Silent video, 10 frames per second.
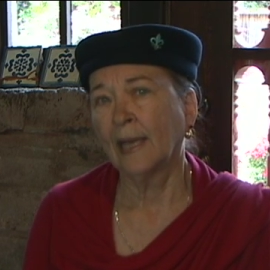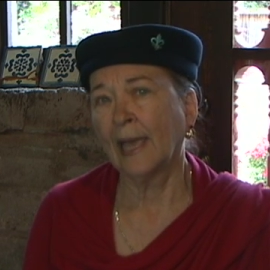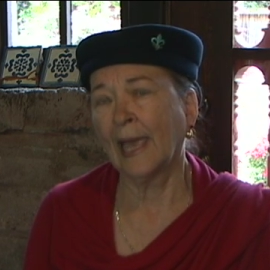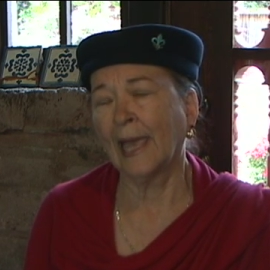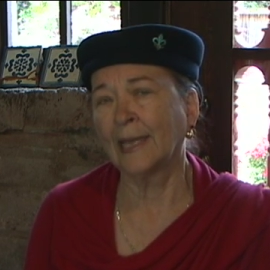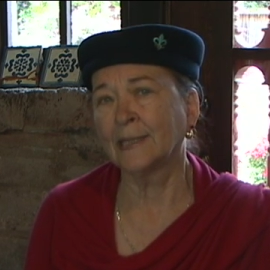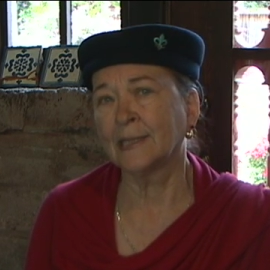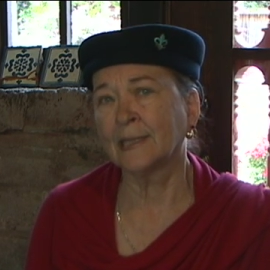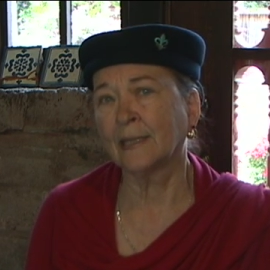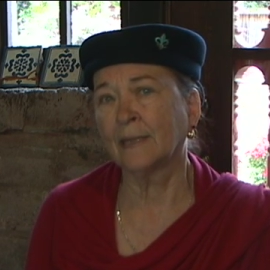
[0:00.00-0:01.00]

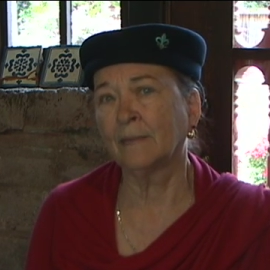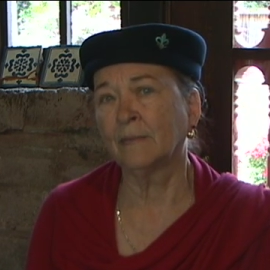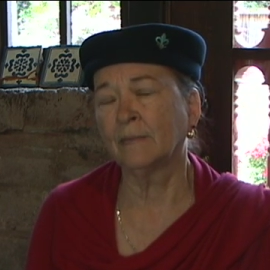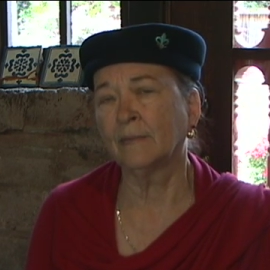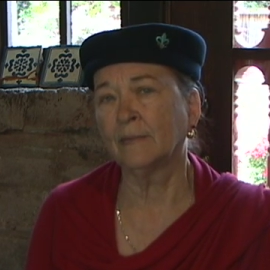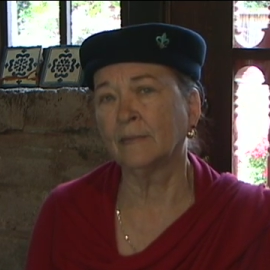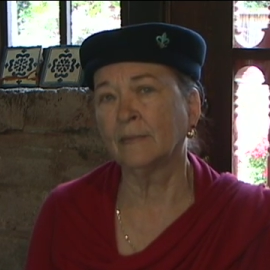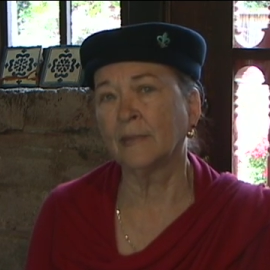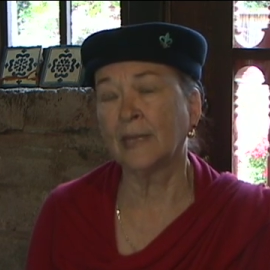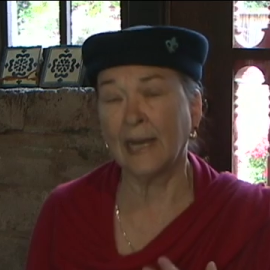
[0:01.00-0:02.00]
And
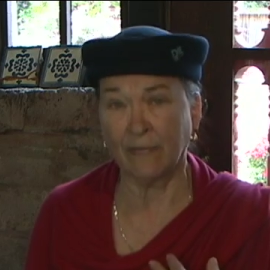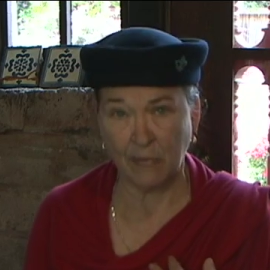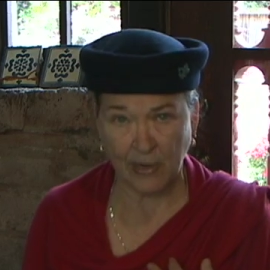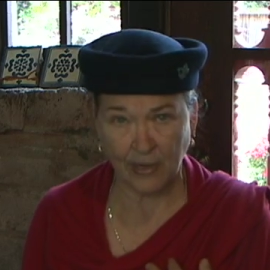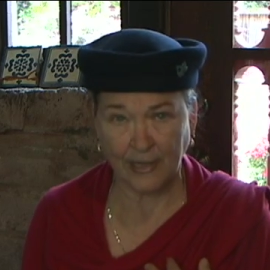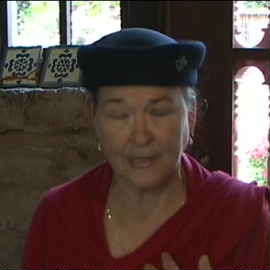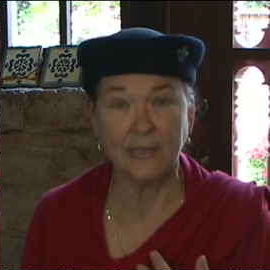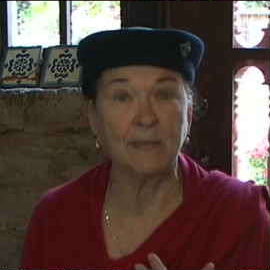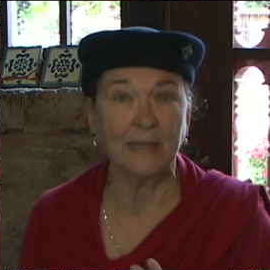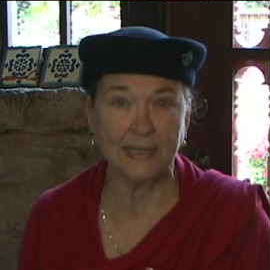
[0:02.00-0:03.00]
the Native
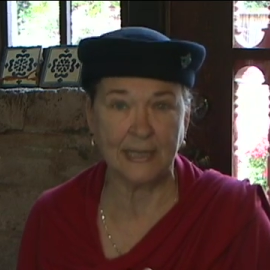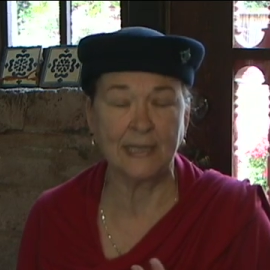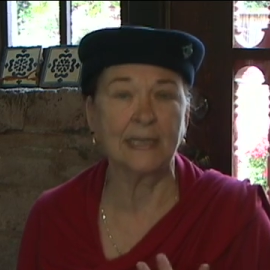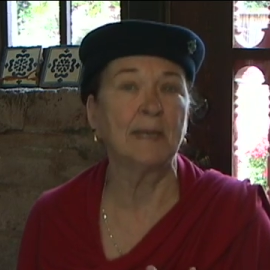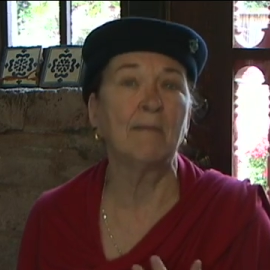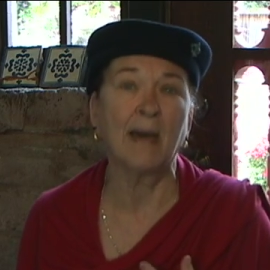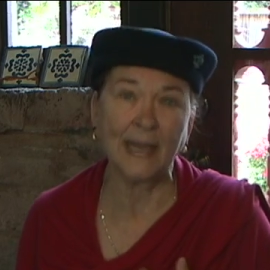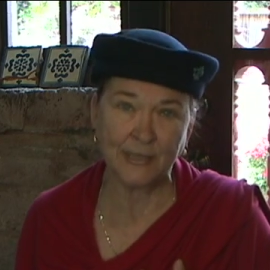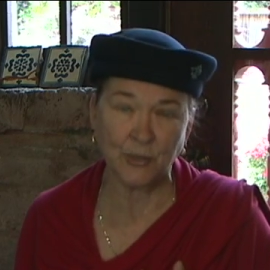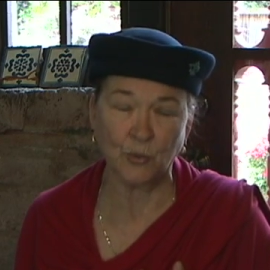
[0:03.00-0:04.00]
Americans, the Métis, and
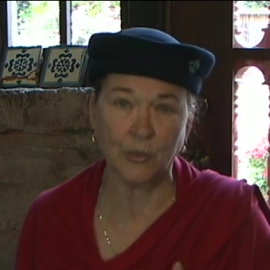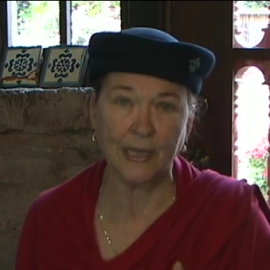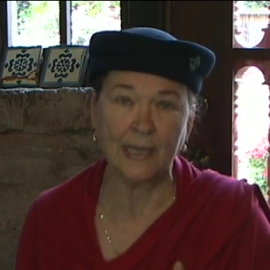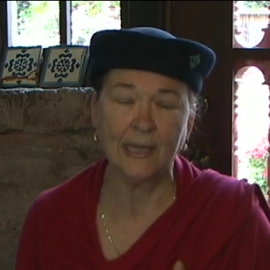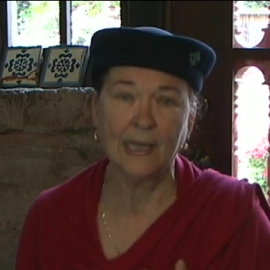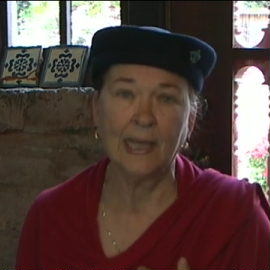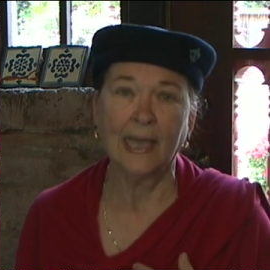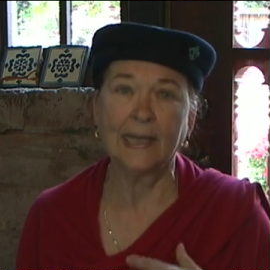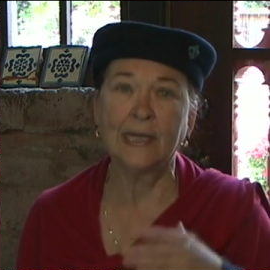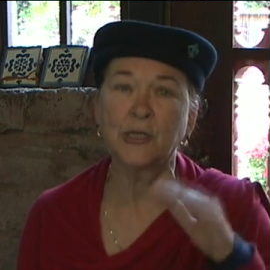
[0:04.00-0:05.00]
my story
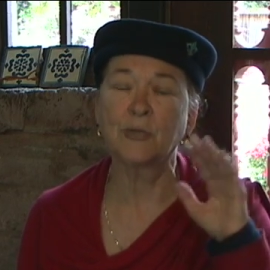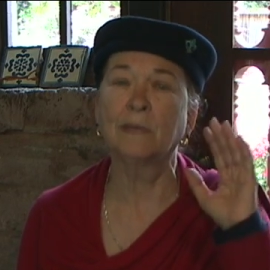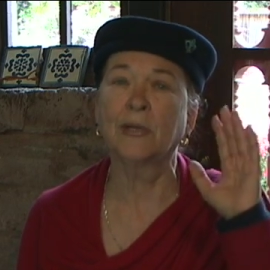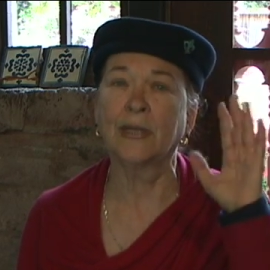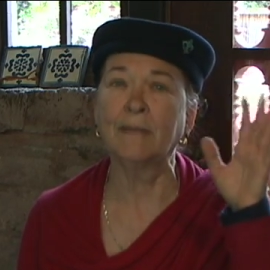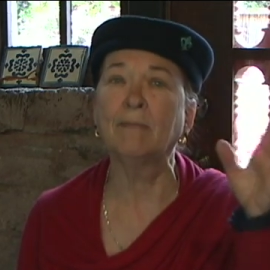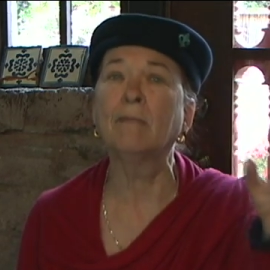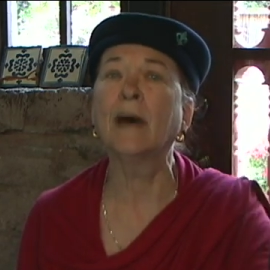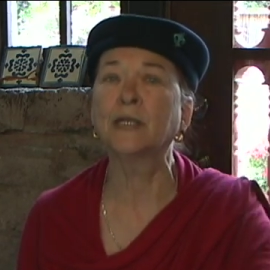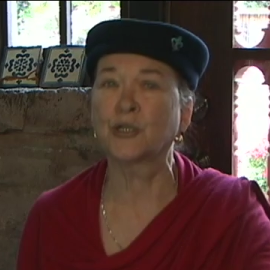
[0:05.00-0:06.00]
had intermarried
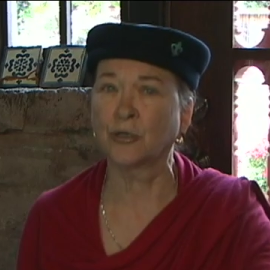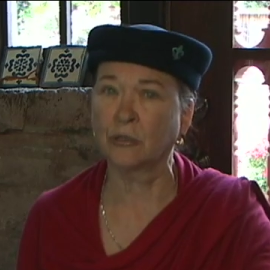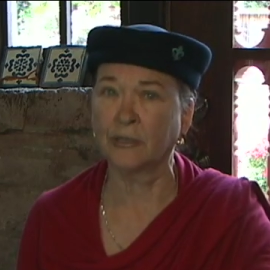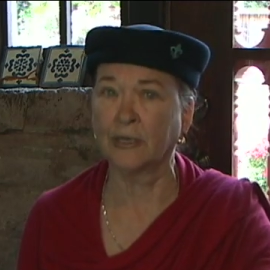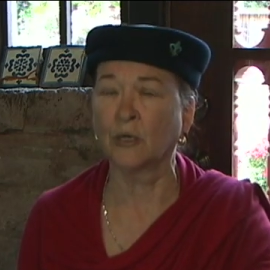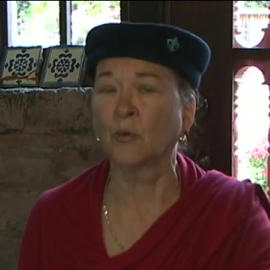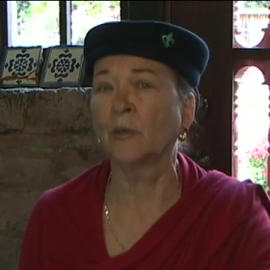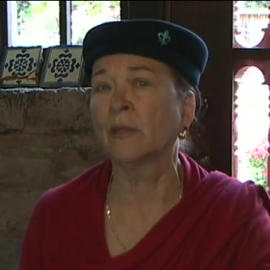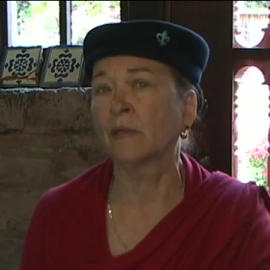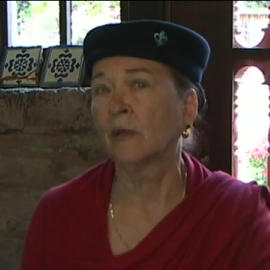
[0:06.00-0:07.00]
much earlier
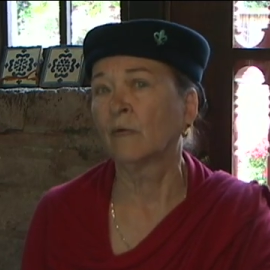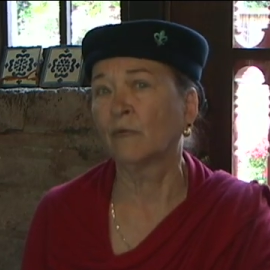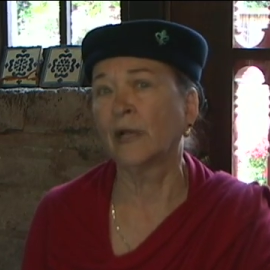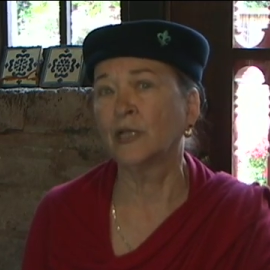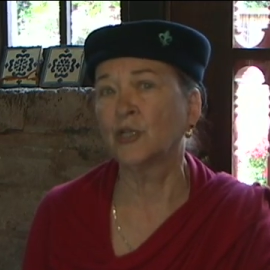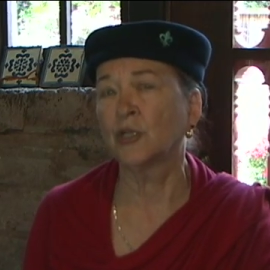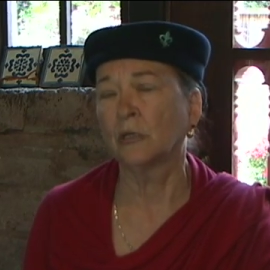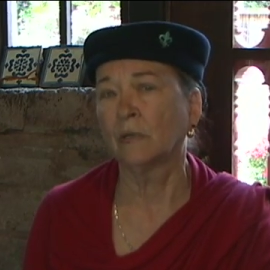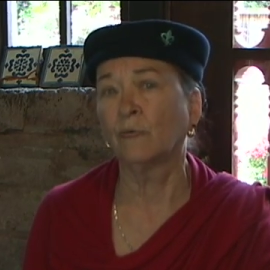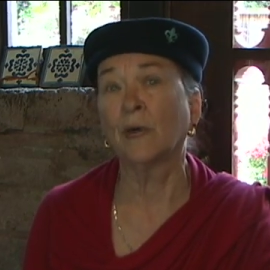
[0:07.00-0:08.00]
with French
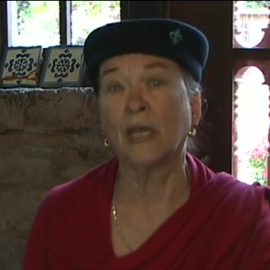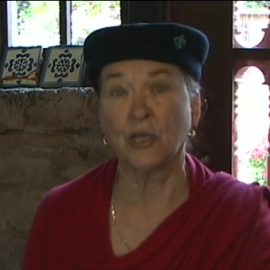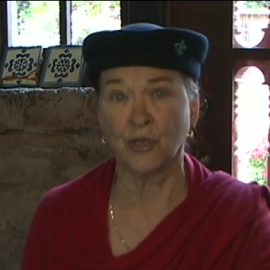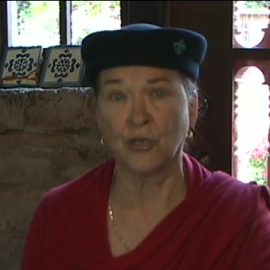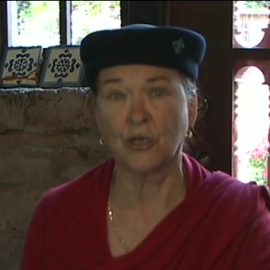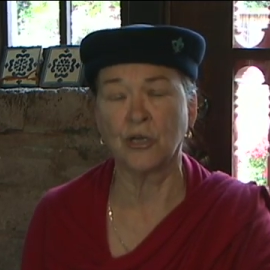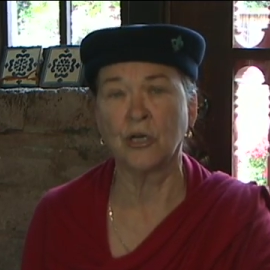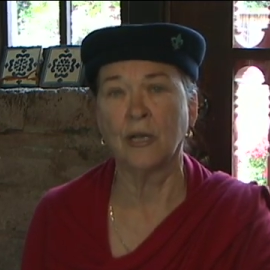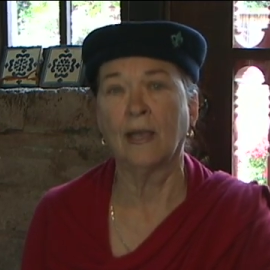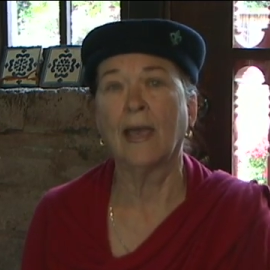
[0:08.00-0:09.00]

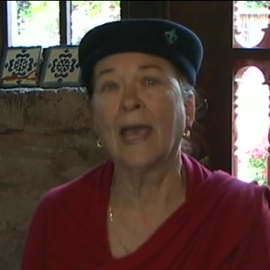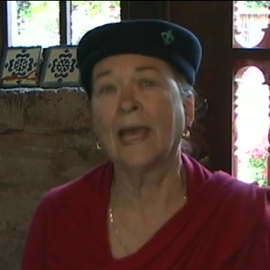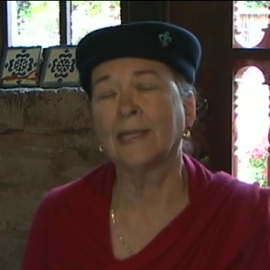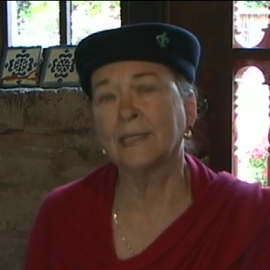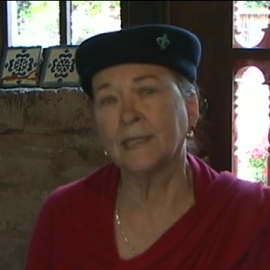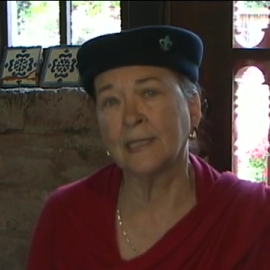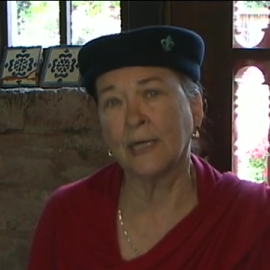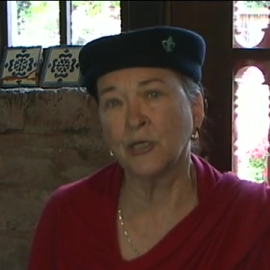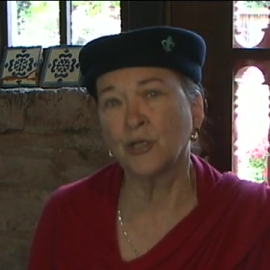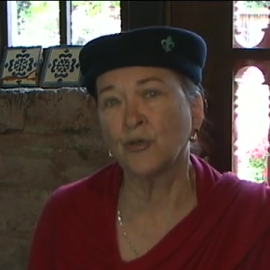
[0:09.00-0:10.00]
voyageurs and
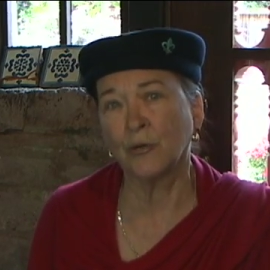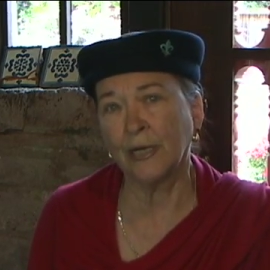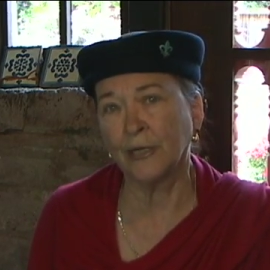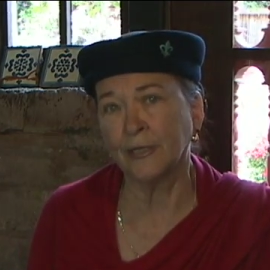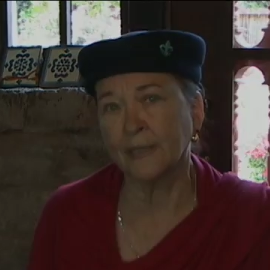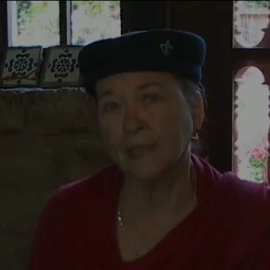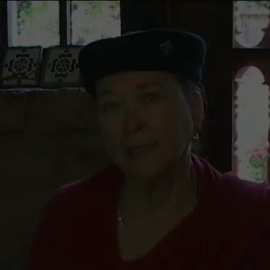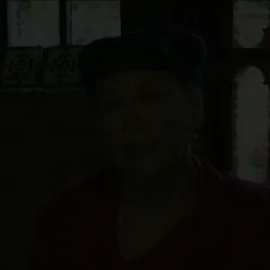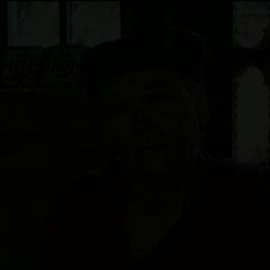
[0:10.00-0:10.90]
Dutch traders.